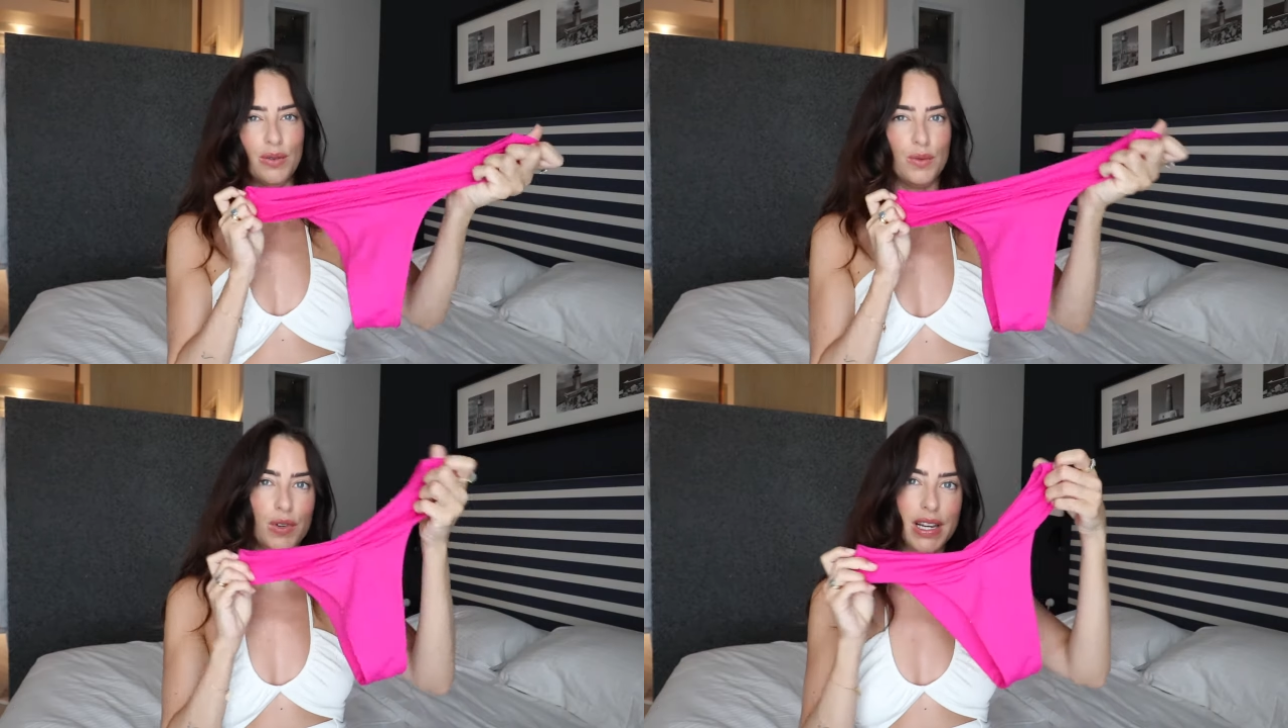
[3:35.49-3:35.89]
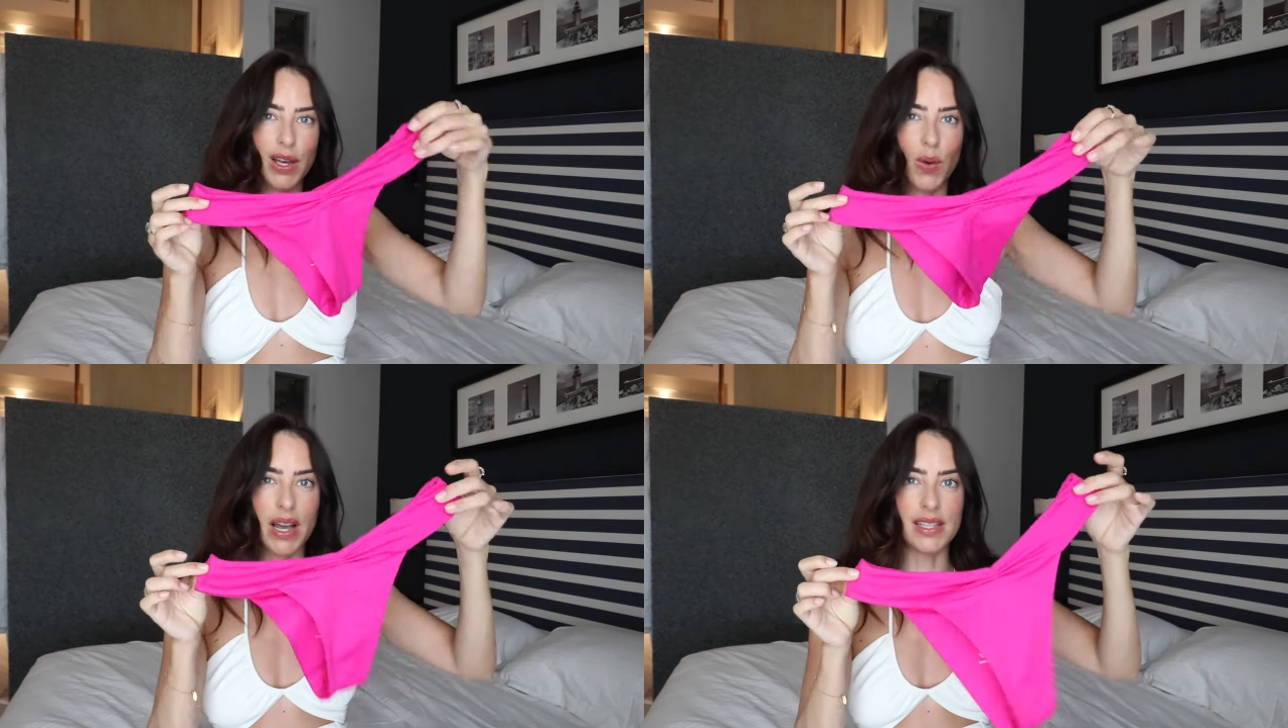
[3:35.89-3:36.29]
really
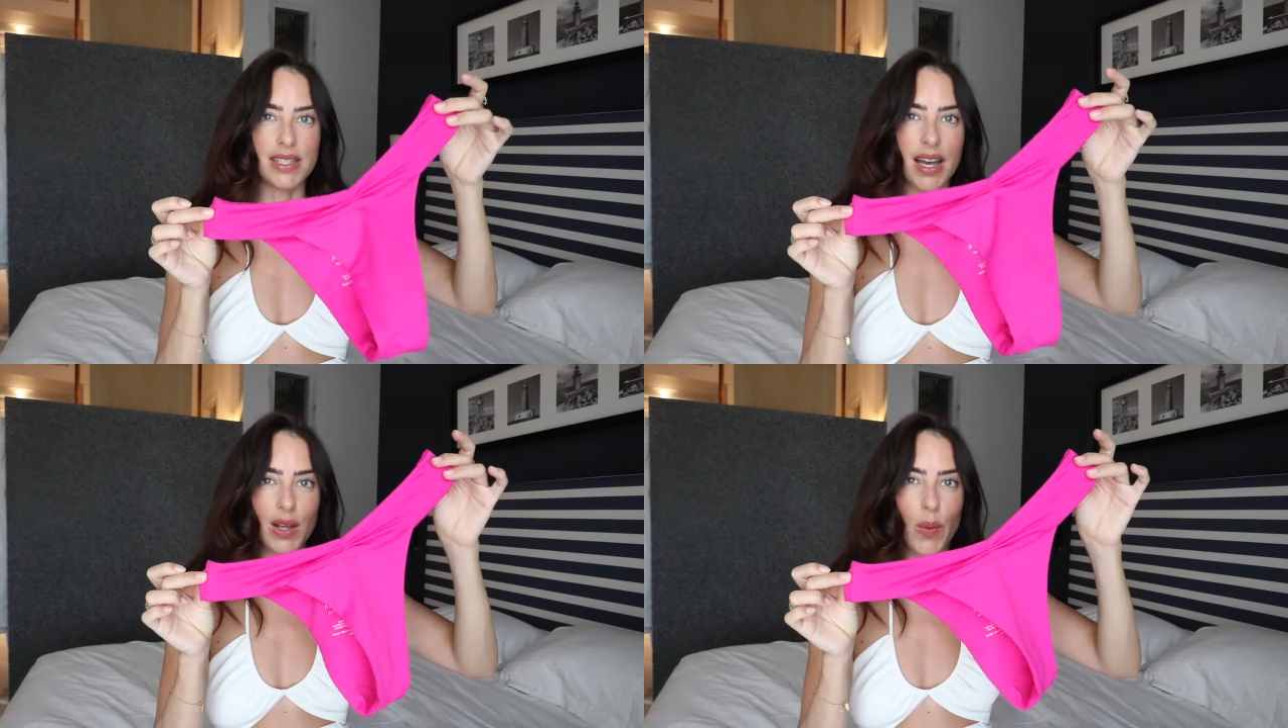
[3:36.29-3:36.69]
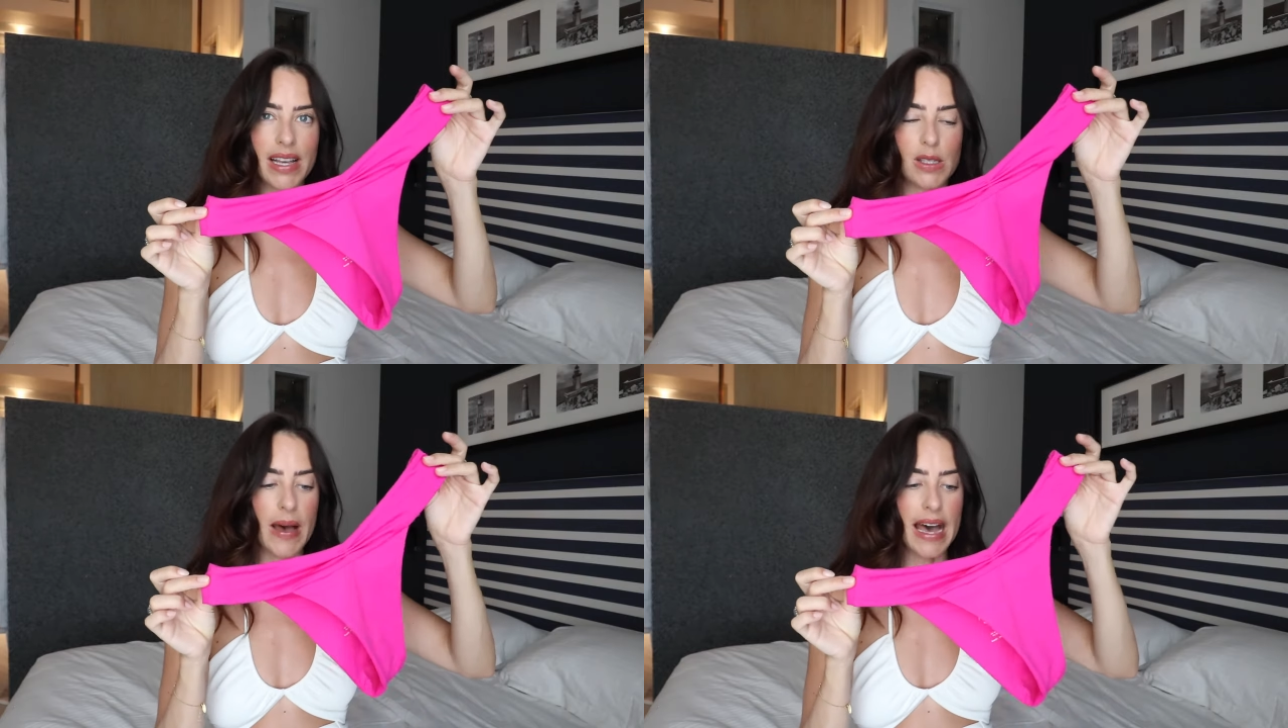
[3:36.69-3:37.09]
quite sturdy
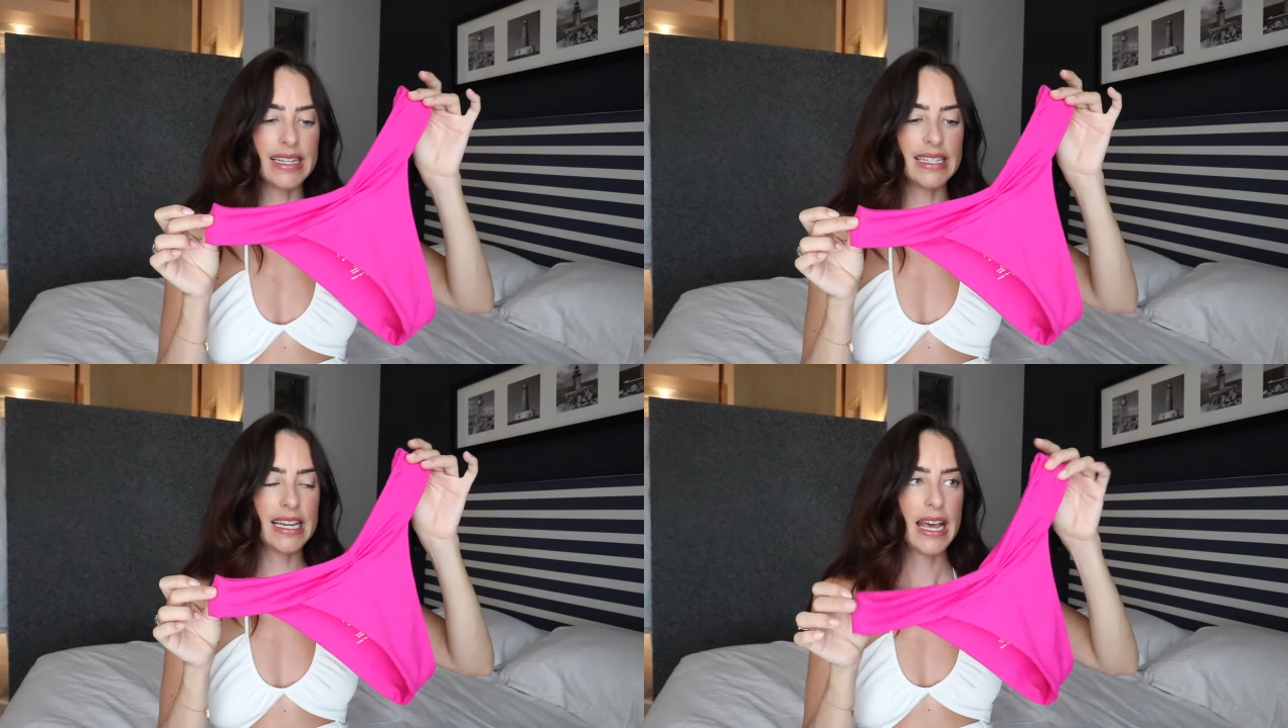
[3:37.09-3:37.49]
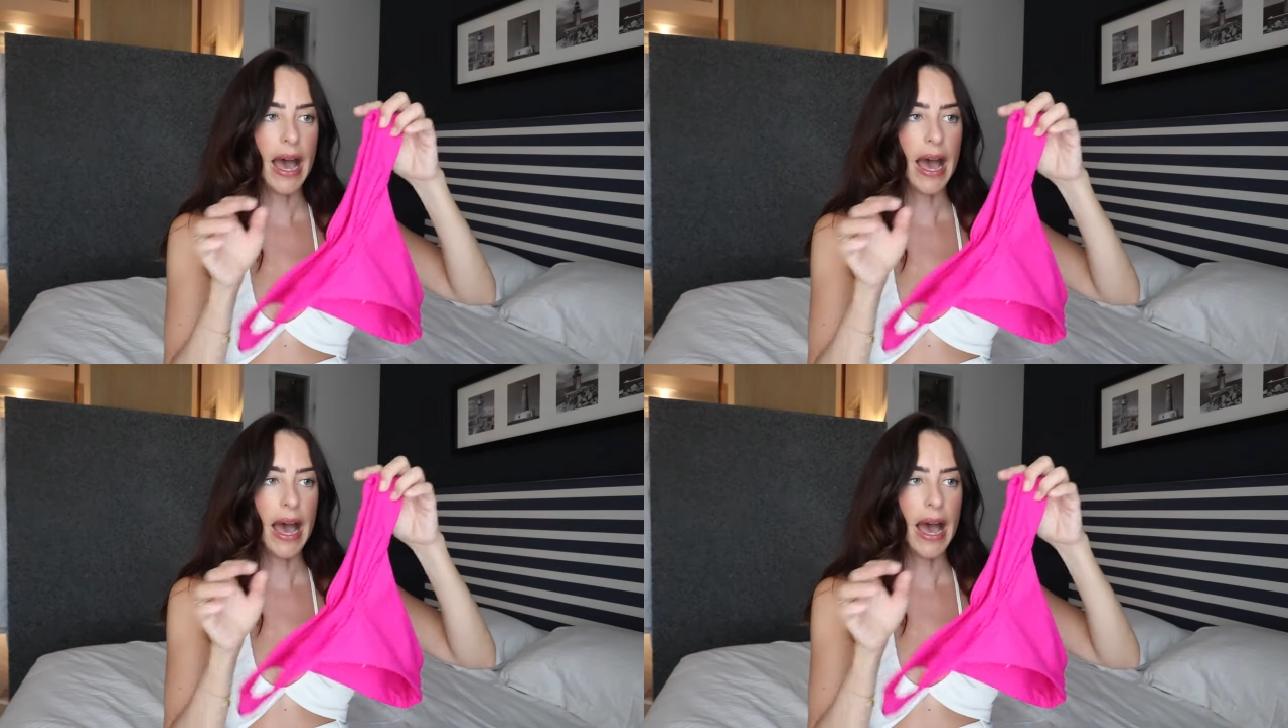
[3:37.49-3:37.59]
waistband.